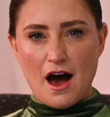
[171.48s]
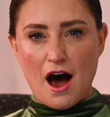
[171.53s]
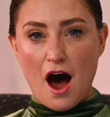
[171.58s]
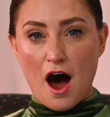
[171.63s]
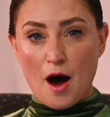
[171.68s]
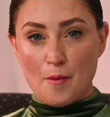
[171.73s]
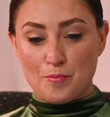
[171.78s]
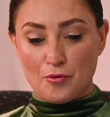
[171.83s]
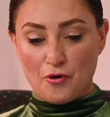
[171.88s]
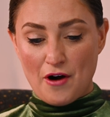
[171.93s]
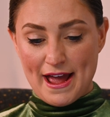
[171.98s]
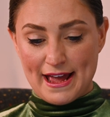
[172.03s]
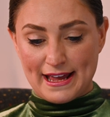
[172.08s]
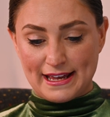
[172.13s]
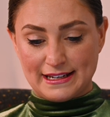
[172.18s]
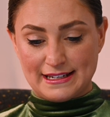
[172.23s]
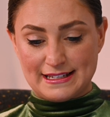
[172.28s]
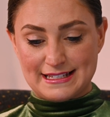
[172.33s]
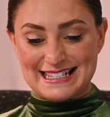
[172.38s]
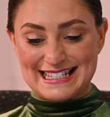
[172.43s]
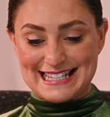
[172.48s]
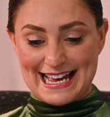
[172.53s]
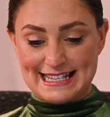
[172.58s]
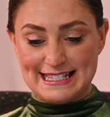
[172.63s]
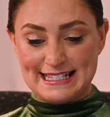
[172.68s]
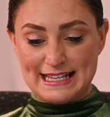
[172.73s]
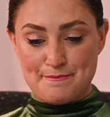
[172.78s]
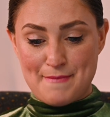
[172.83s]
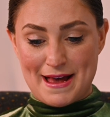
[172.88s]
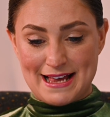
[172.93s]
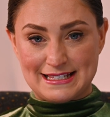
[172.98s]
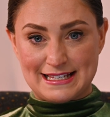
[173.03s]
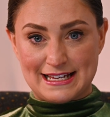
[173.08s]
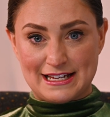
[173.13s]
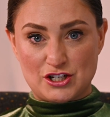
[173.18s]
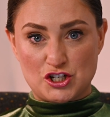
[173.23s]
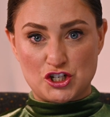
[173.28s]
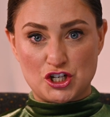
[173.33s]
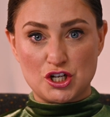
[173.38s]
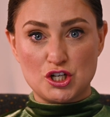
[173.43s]
Our brain sends a
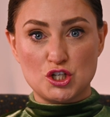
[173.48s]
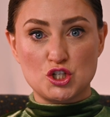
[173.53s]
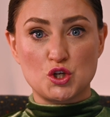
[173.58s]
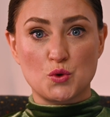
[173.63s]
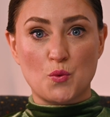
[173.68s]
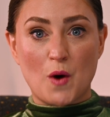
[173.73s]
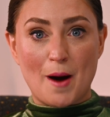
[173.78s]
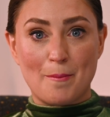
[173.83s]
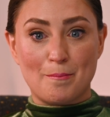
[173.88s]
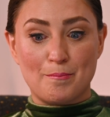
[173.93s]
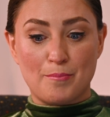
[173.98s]
message to our